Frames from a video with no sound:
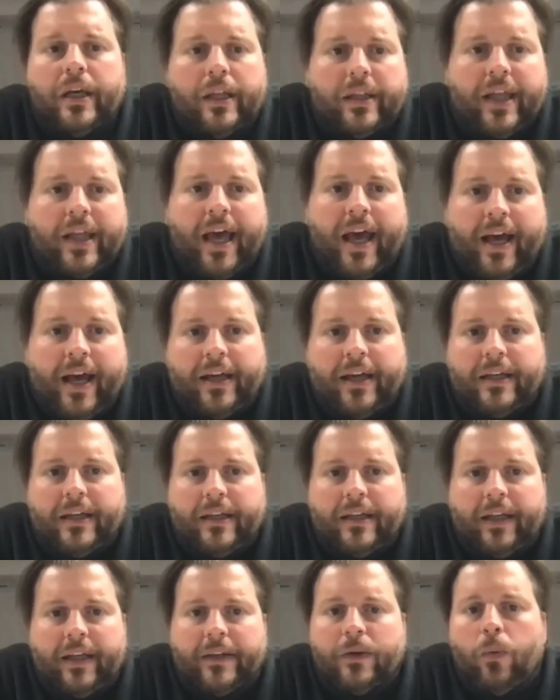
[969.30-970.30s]
that,
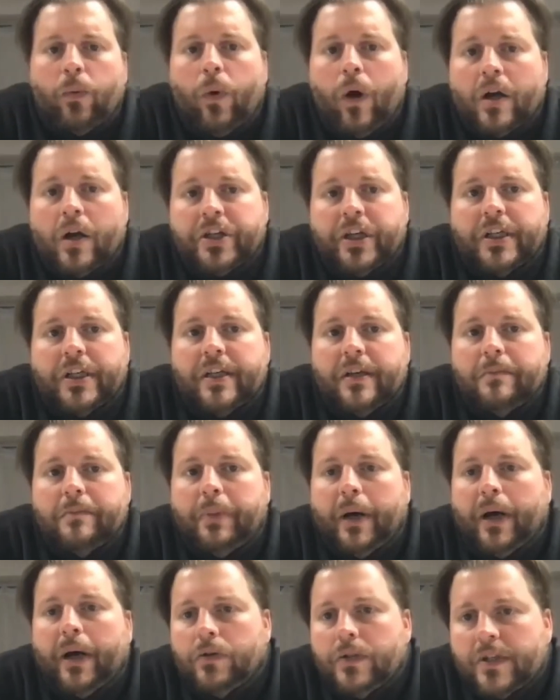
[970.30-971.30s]
like the Washington
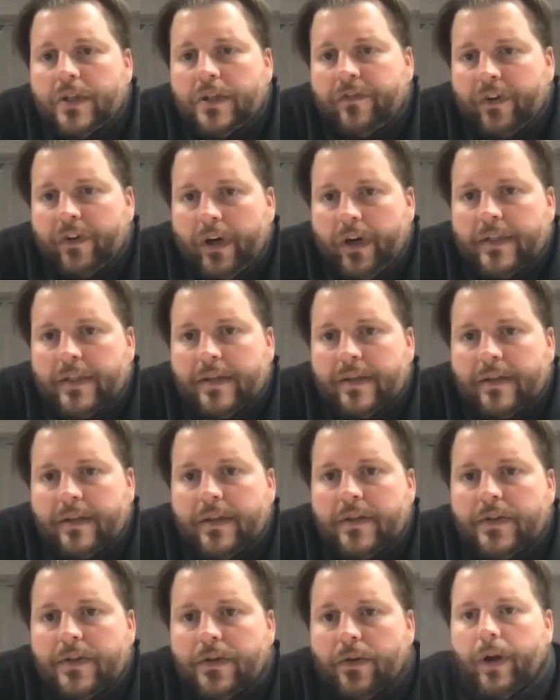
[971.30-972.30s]
Post, for
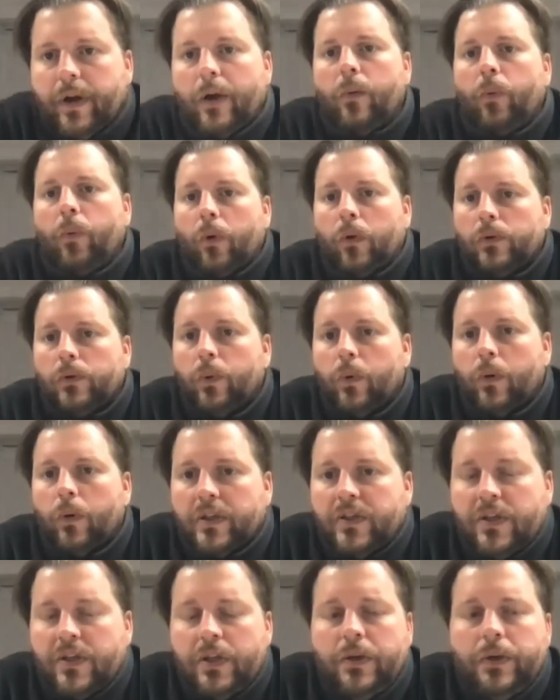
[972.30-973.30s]
instance, during World War
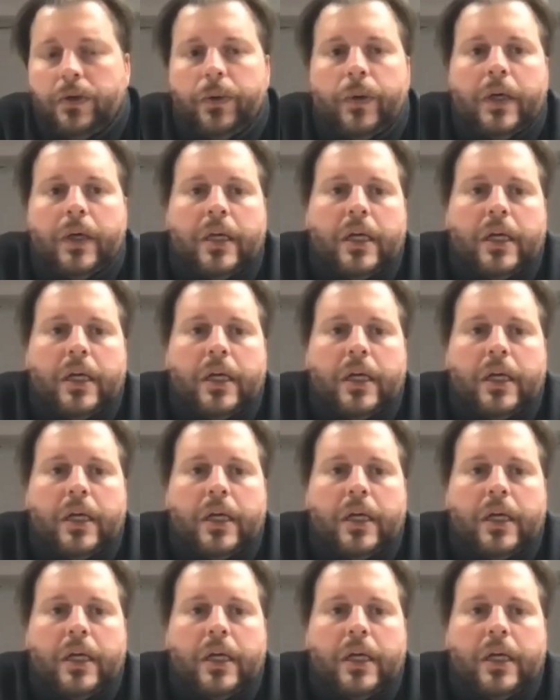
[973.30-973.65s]
II,